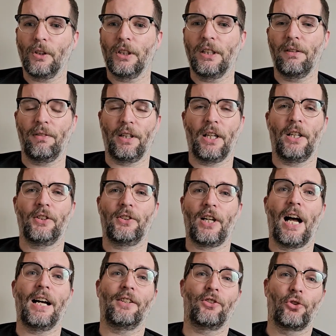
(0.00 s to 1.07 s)
giving us,
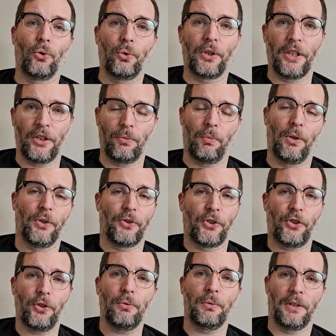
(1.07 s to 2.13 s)
as Jordan is wont to
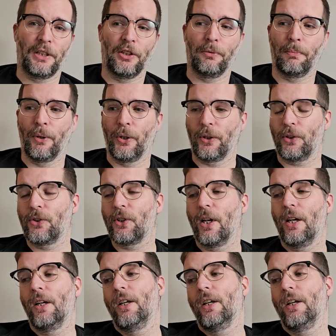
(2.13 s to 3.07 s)
do with these books,